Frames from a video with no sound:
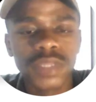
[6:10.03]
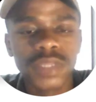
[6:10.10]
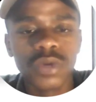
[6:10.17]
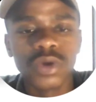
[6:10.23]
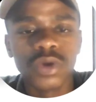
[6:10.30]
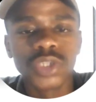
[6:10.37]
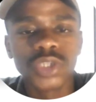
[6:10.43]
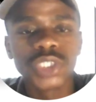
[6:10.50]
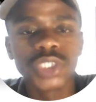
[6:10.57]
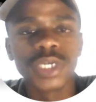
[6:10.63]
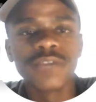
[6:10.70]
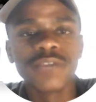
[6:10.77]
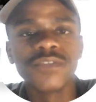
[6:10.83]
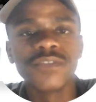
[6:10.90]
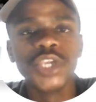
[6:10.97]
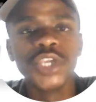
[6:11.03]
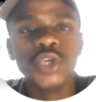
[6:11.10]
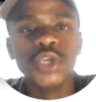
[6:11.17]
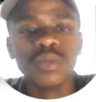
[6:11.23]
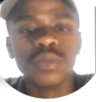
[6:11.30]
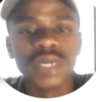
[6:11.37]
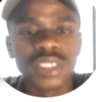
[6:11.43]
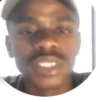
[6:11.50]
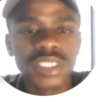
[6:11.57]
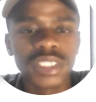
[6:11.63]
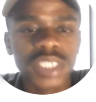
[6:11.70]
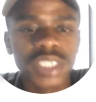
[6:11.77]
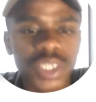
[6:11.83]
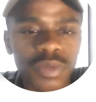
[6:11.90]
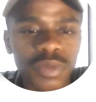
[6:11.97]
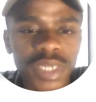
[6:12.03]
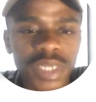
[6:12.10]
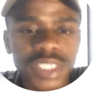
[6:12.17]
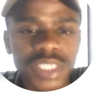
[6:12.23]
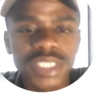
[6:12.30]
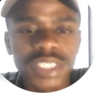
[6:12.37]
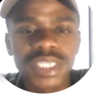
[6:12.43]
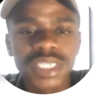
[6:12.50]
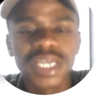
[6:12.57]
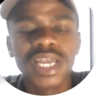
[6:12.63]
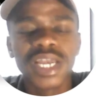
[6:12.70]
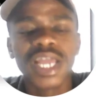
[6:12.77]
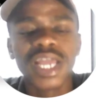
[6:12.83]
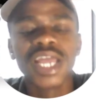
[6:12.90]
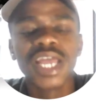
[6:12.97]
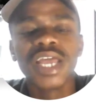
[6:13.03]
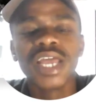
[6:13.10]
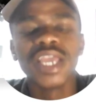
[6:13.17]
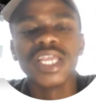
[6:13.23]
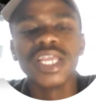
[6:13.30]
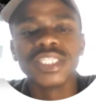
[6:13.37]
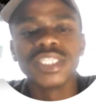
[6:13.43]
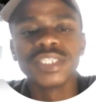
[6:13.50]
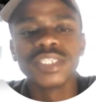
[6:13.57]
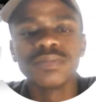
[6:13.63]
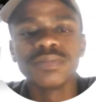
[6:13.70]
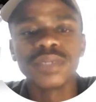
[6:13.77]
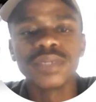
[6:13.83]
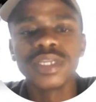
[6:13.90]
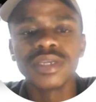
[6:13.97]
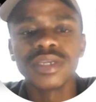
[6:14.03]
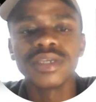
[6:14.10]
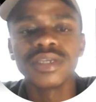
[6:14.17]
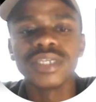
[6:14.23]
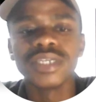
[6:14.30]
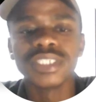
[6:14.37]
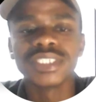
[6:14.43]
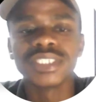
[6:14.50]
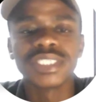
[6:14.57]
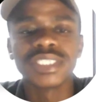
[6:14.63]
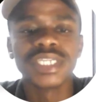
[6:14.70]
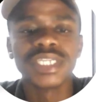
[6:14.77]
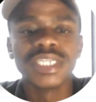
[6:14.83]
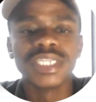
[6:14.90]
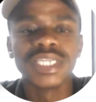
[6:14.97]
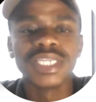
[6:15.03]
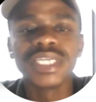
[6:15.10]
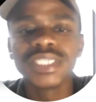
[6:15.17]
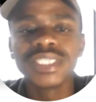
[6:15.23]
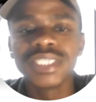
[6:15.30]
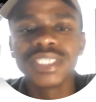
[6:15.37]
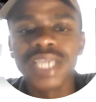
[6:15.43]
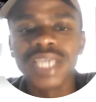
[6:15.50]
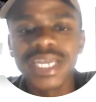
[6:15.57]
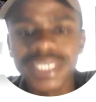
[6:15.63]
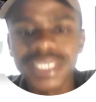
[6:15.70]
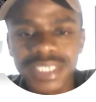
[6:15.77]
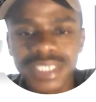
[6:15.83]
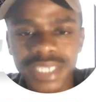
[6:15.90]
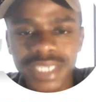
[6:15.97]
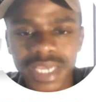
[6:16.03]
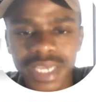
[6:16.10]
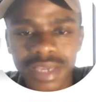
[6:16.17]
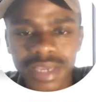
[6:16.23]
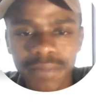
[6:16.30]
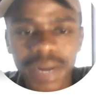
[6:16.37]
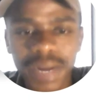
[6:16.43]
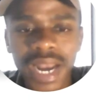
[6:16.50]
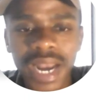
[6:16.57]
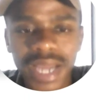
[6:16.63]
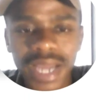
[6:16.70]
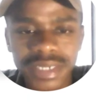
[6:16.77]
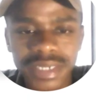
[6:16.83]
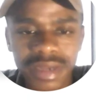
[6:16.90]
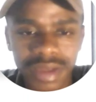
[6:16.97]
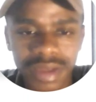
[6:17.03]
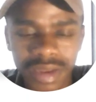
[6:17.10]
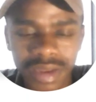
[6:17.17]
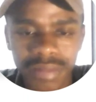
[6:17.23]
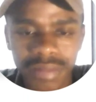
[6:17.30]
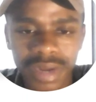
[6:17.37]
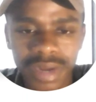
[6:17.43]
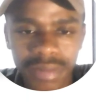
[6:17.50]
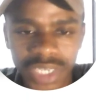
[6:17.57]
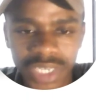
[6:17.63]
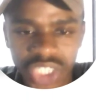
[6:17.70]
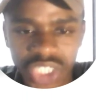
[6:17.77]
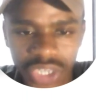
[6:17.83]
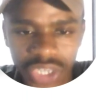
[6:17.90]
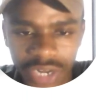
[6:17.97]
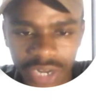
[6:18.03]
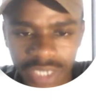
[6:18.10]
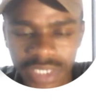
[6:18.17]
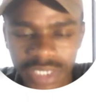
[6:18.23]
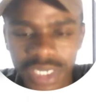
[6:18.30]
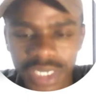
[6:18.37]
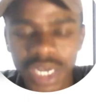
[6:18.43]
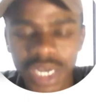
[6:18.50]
We also have humus. Humus, it simply is the dead and decaying plant and animal materials